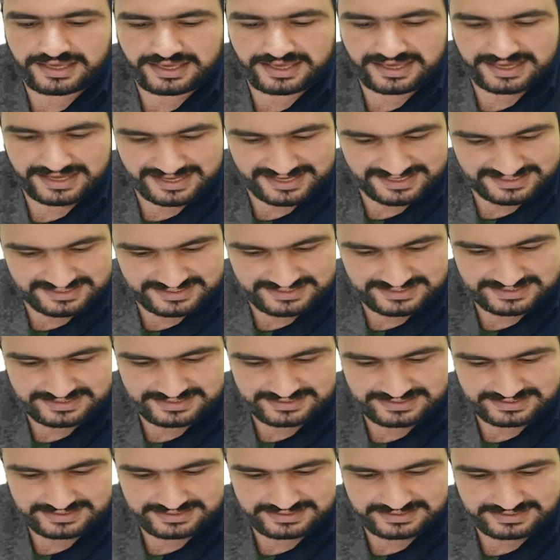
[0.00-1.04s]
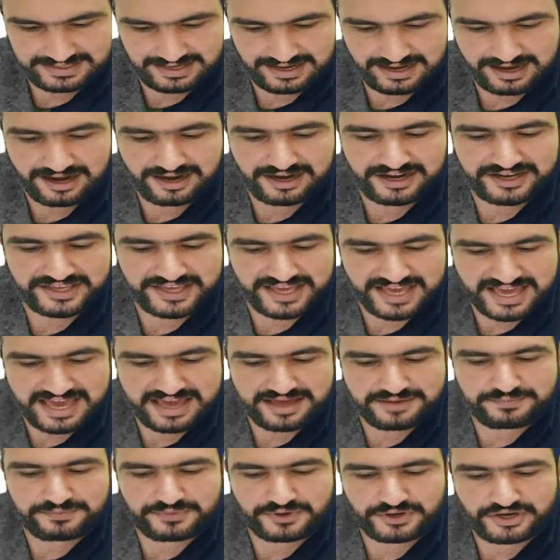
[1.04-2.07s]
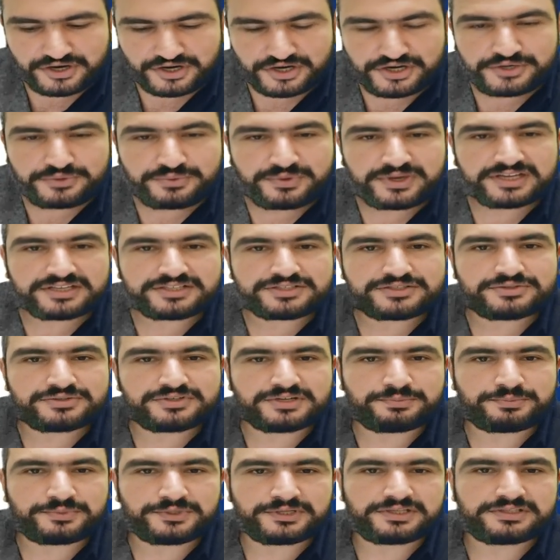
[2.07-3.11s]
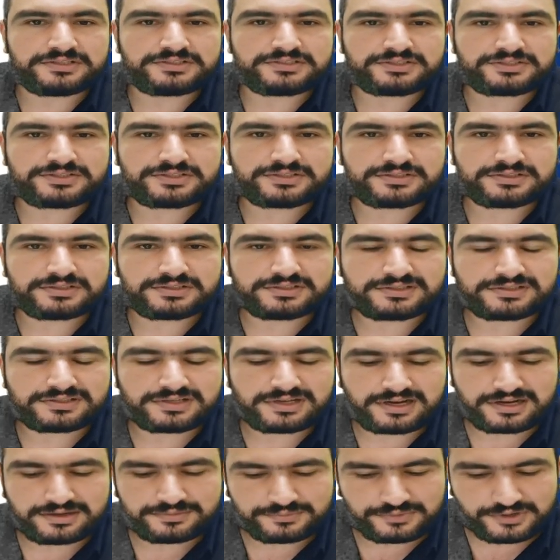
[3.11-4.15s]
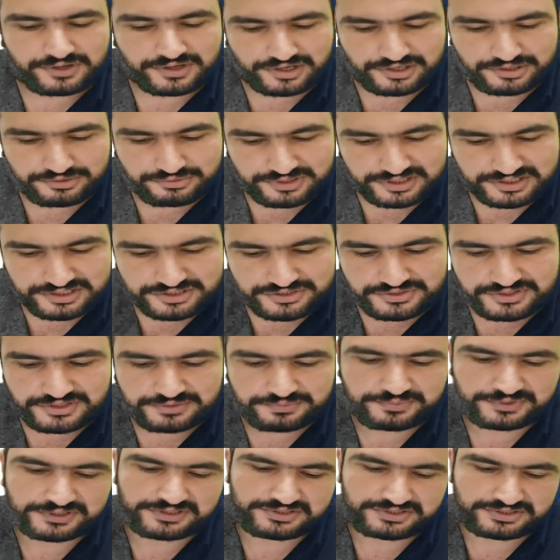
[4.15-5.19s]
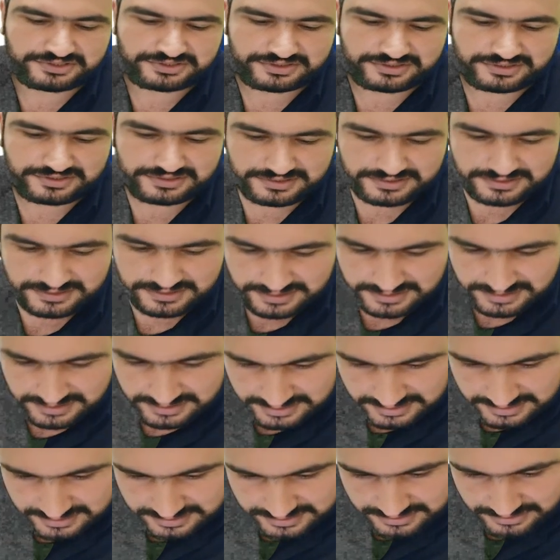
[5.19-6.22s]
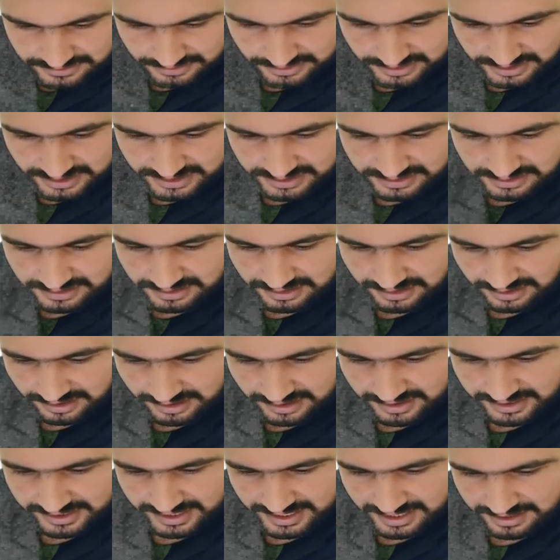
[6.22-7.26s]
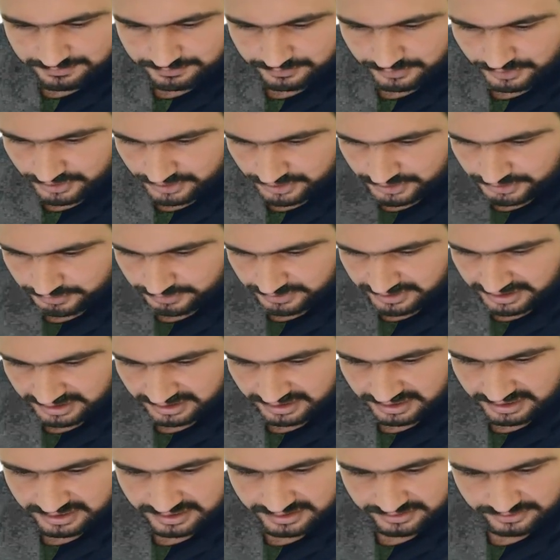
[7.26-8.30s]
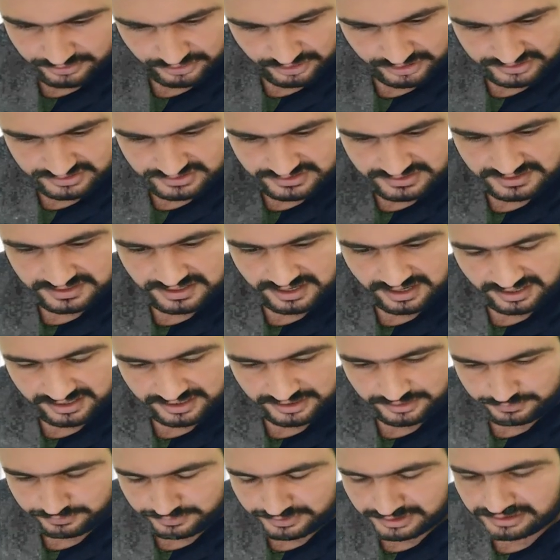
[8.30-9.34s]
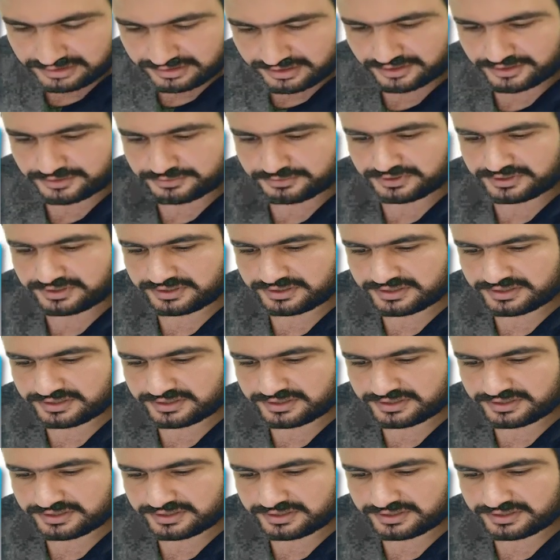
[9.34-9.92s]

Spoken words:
Yes, I am going to the beach. I'm going to the beach. So here, I am going, not I will go.